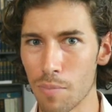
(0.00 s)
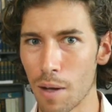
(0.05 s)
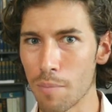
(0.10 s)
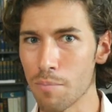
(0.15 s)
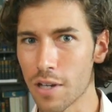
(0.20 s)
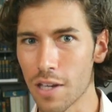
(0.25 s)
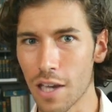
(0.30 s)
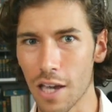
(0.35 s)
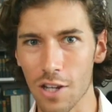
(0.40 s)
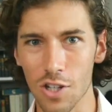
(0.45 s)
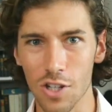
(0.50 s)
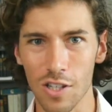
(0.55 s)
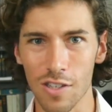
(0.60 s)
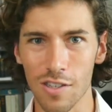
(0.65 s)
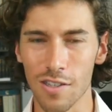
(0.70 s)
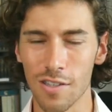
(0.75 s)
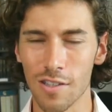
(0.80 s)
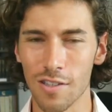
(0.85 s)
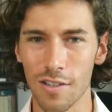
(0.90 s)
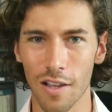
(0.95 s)

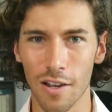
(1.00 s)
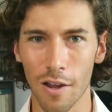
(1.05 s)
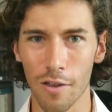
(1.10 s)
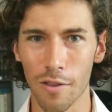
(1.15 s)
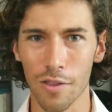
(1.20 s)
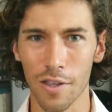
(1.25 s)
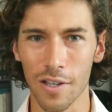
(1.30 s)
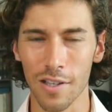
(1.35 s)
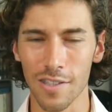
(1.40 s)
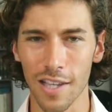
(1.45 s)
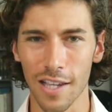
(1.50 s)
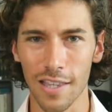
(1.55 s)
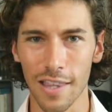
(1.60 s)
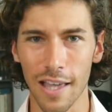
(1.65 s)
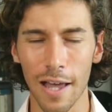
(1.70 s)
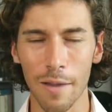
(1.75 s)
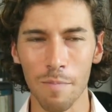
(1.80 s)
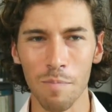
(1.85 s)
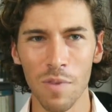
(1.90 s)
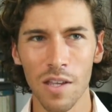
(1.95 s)
publications and other things like
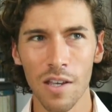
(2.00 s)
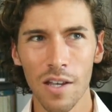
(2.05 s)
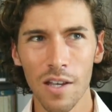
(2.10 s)
that.